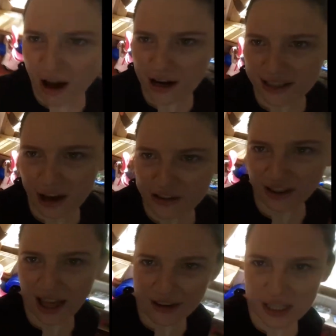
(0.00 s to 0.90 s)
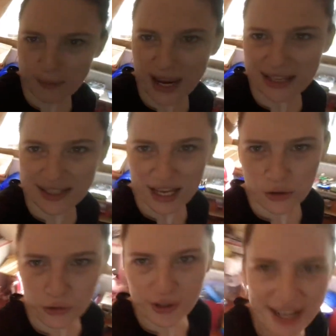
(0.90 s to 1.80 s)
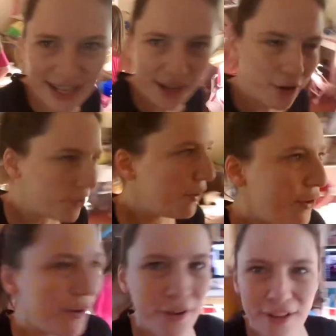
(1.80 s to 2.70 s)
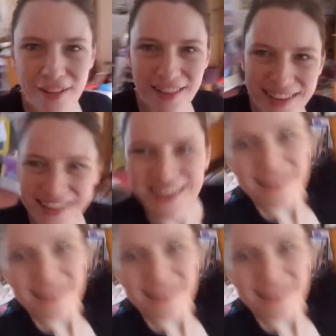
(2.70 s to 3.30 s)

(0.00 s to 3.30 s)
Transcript: hugs out the live space. That's really cool.